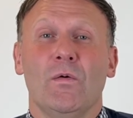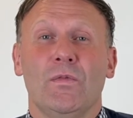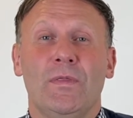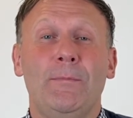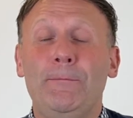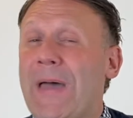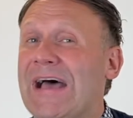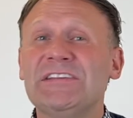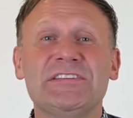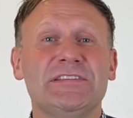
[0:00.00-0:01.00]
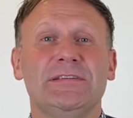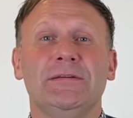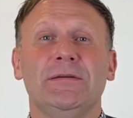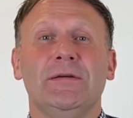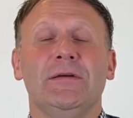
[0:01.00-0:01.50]
The best
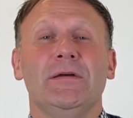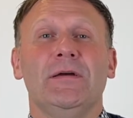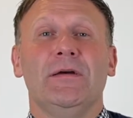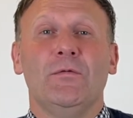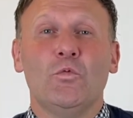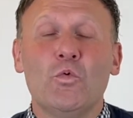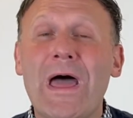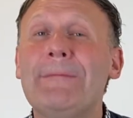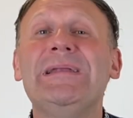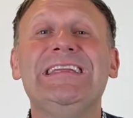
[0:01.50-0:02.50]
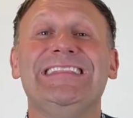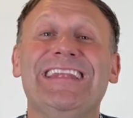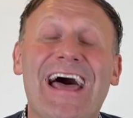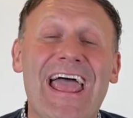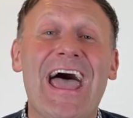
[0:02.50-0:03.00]
remedy
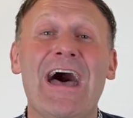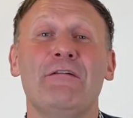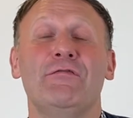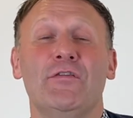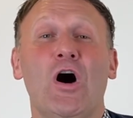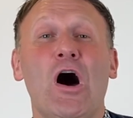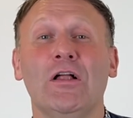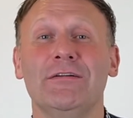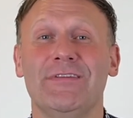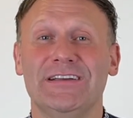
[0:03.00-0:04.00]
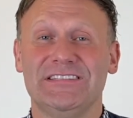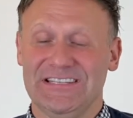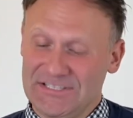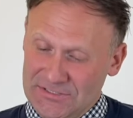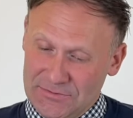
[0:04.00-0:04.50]
that I have for all of us
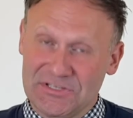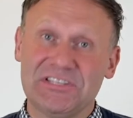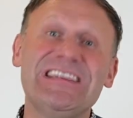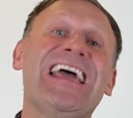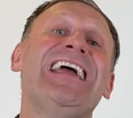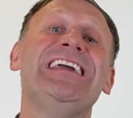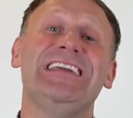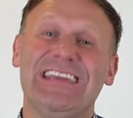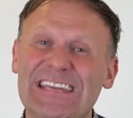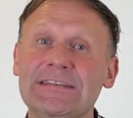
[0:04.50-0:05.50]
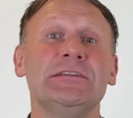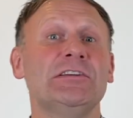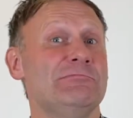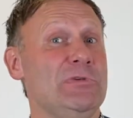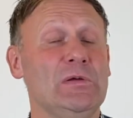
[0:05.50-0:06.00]
is to stay in
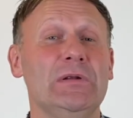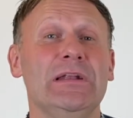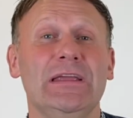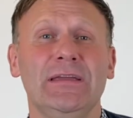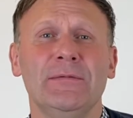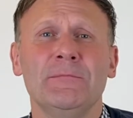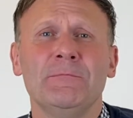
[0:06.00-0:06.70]
community.